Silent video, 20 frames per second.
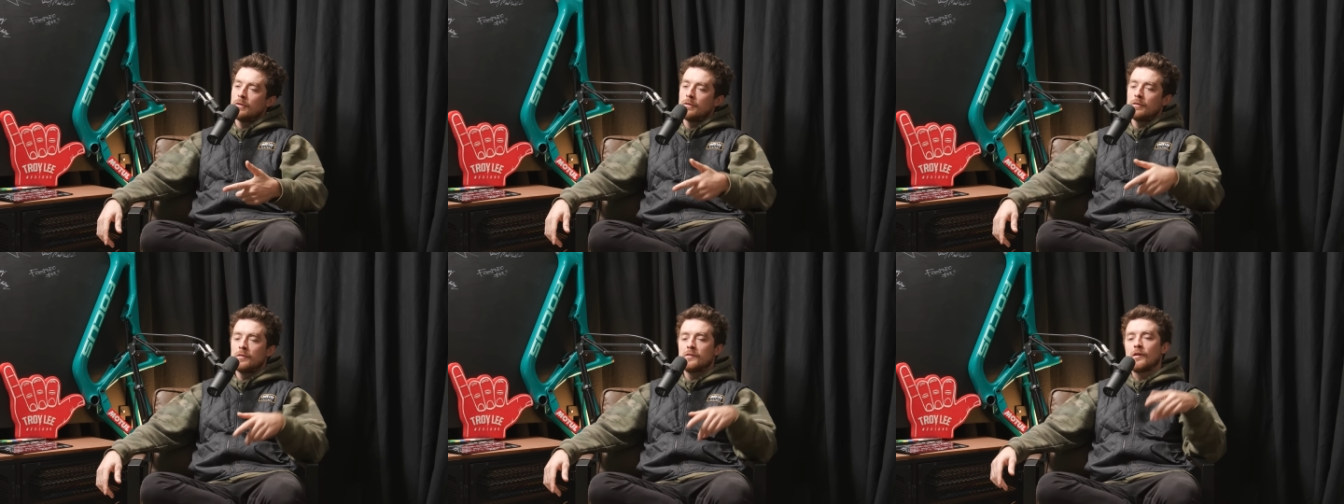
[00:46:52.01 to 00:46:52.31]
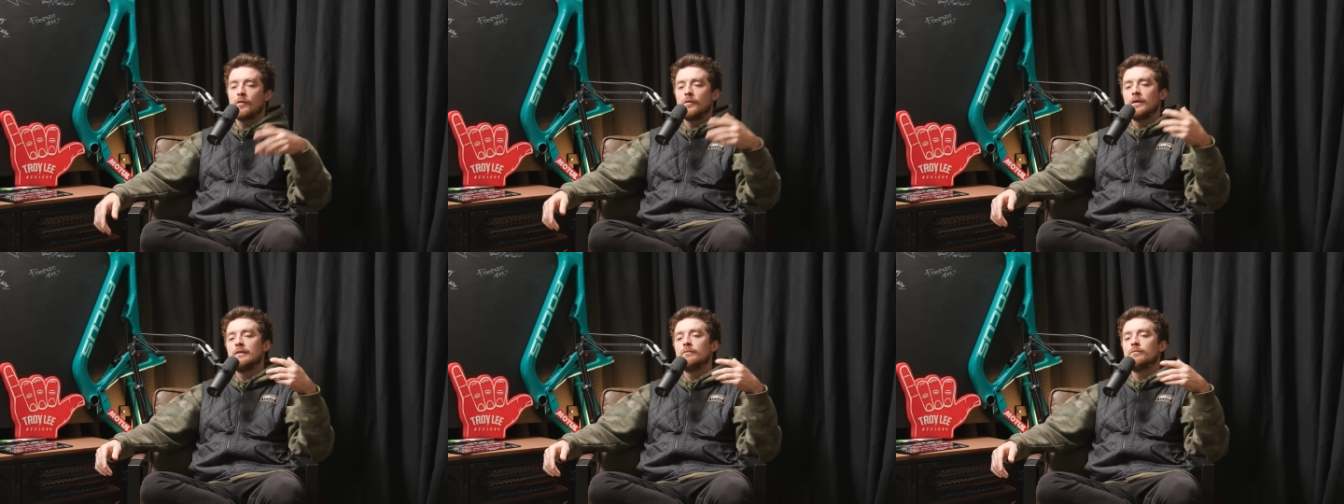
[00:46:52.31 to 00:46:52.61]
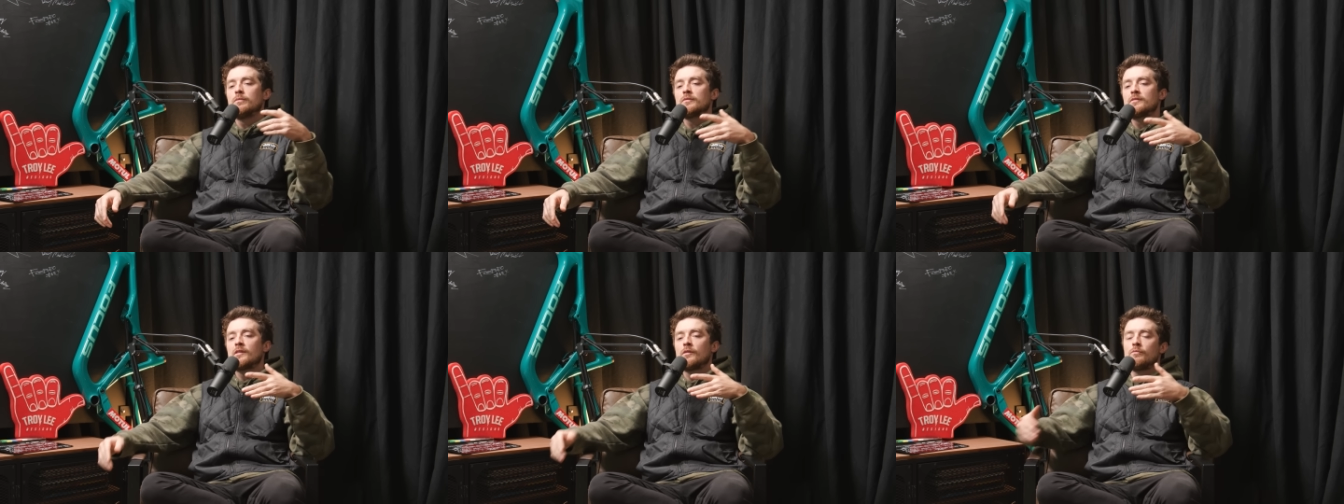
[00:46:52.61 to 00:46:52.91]
Yeah.
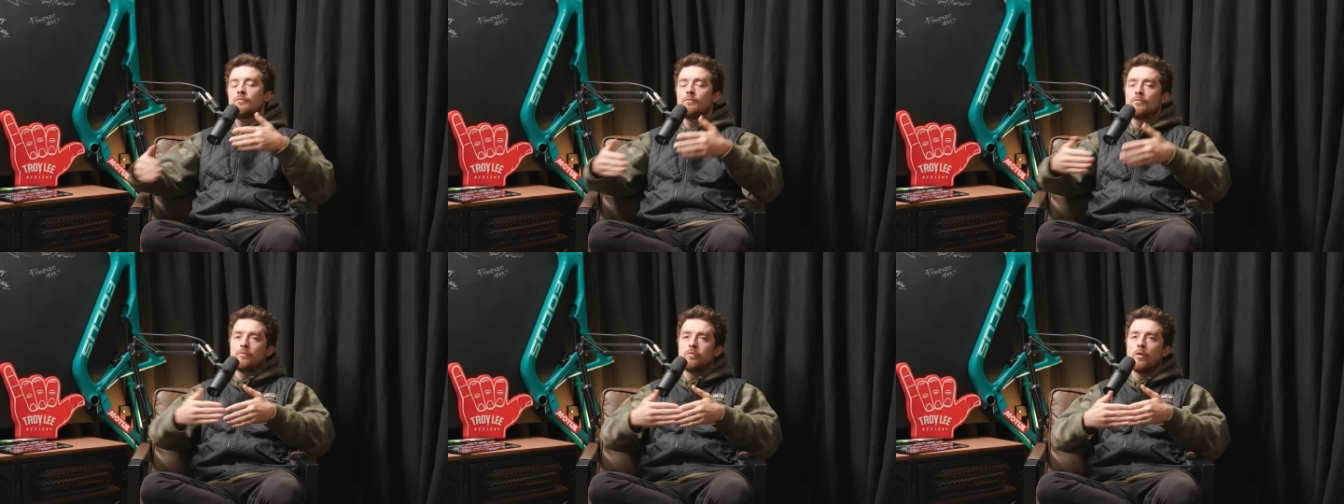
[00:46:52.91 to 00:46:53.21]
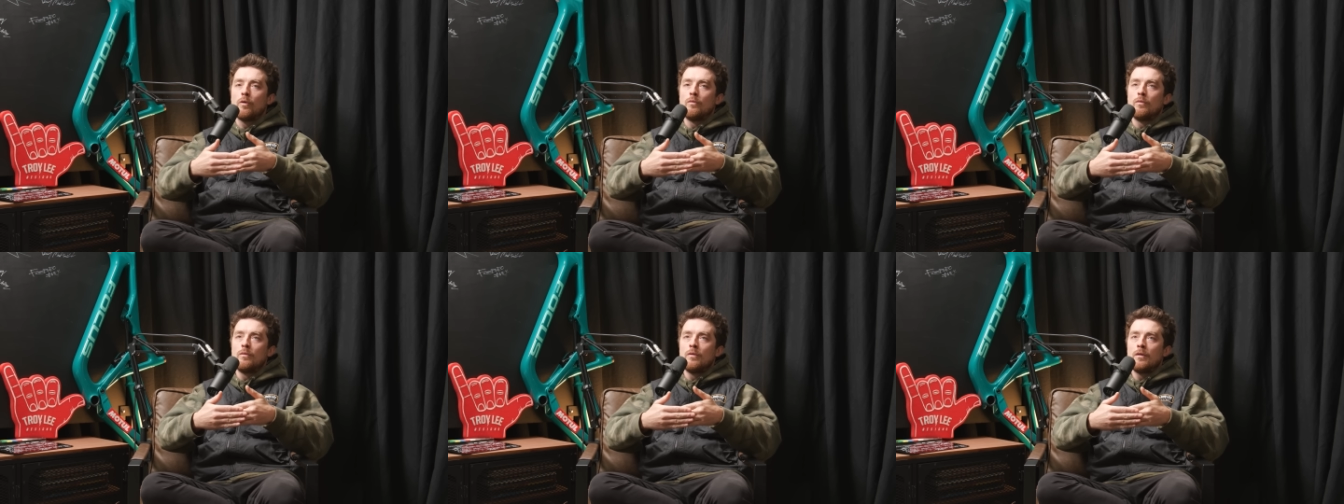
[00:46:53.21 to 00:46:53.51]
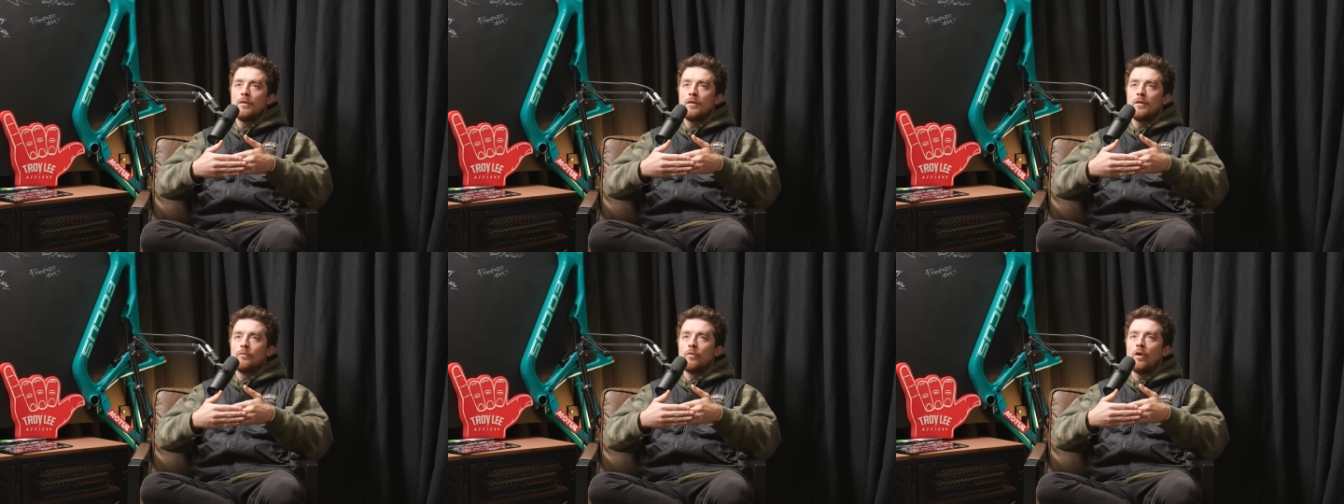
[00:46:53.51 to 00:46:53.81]
So
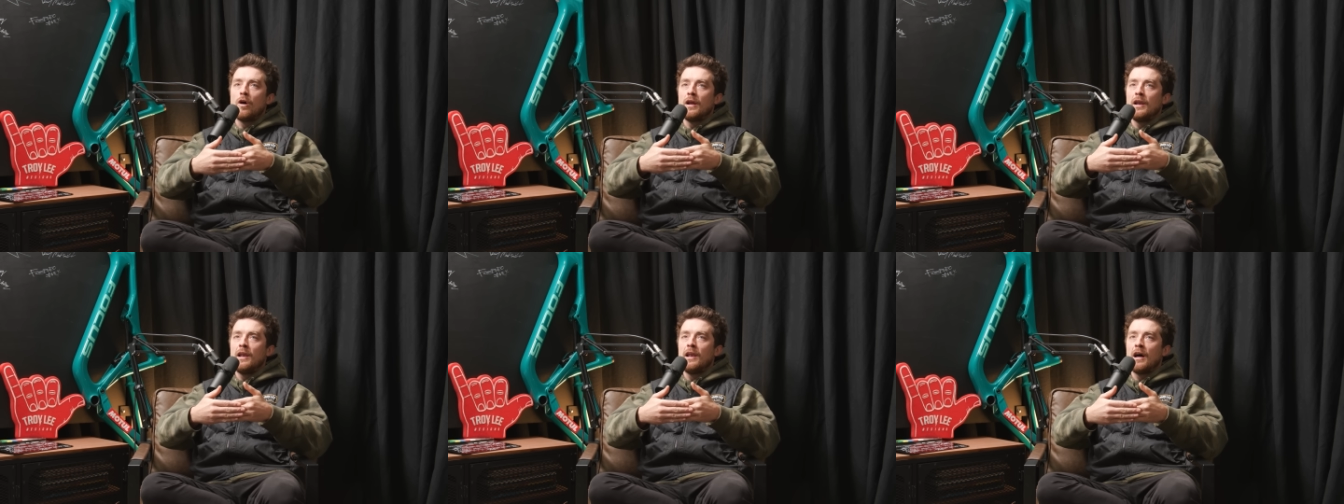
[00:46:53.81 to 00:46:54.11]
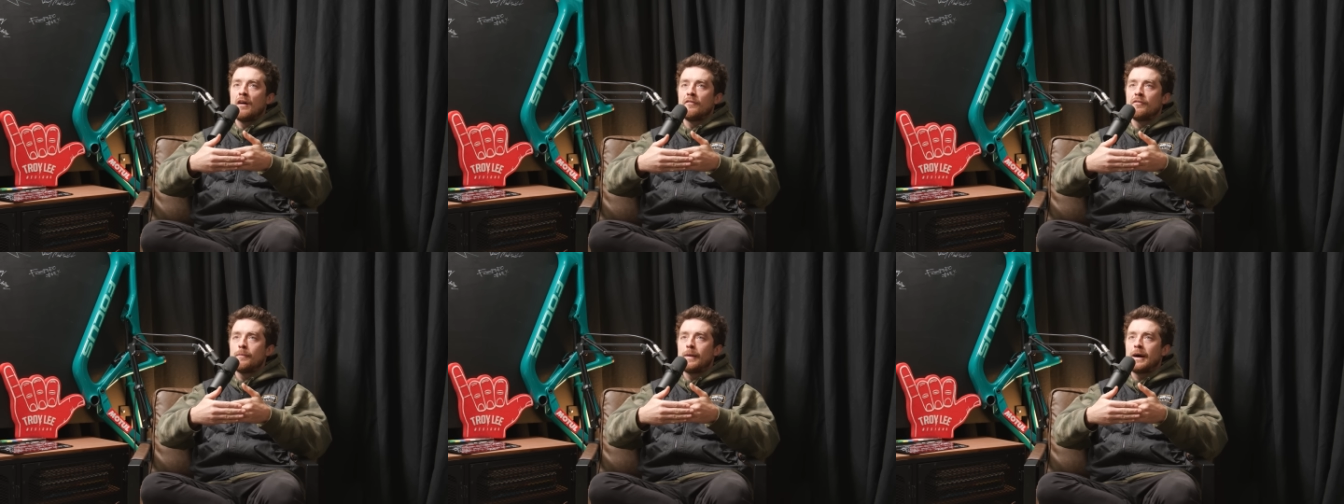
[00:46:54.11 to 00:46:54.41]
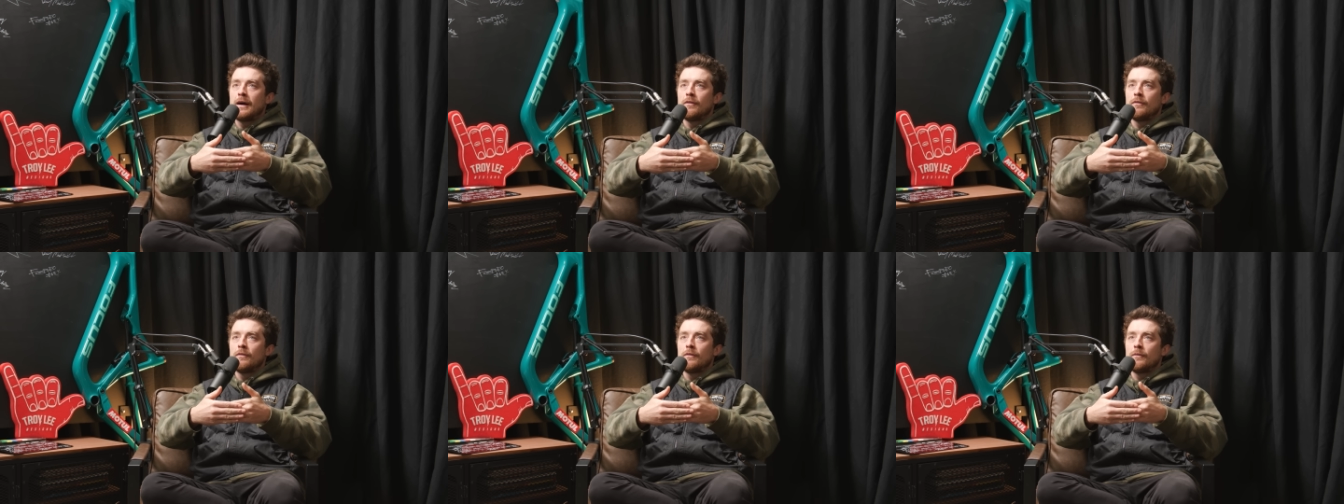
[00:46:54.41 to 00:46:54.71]
what I love
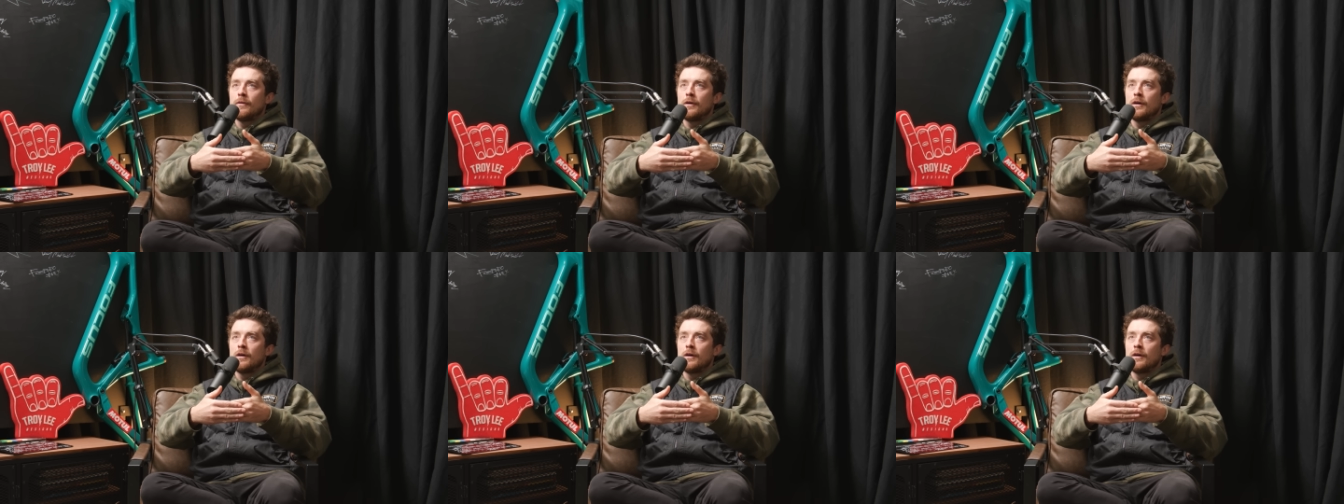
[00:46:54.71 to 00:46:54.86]
about